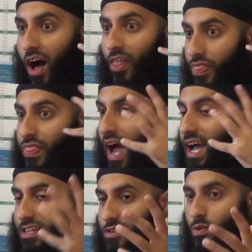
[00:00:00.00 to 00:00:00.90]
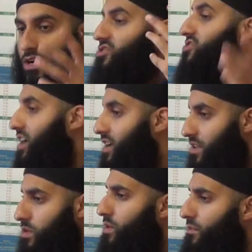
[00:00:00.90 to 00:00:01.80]
are that, you know,
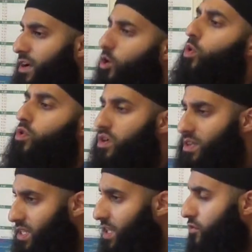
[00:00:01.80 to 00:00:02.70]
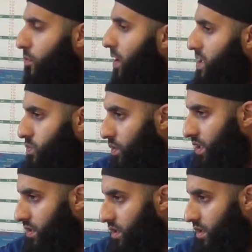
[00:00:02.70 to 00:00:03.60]
concerned and you want to fight, go give your passport
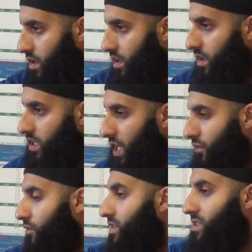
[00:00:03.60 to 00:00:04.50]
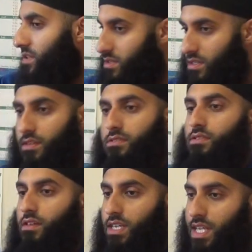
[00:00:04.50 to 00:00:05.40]
in, give your residency in,
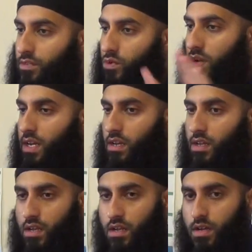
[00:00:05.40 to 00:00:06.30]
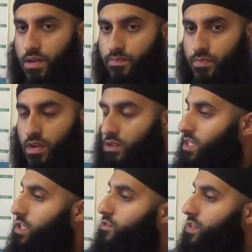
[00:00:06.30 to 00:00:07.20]
give it all in. Because
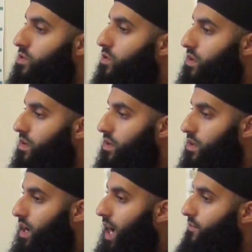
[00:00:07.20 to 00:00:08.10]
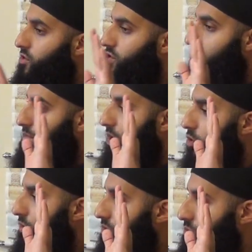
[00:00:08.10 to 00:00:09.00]
then you said, look, I retract my
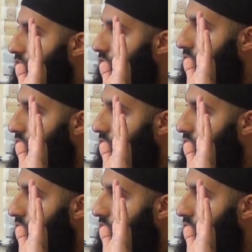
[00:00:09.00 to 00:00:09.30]
covenant with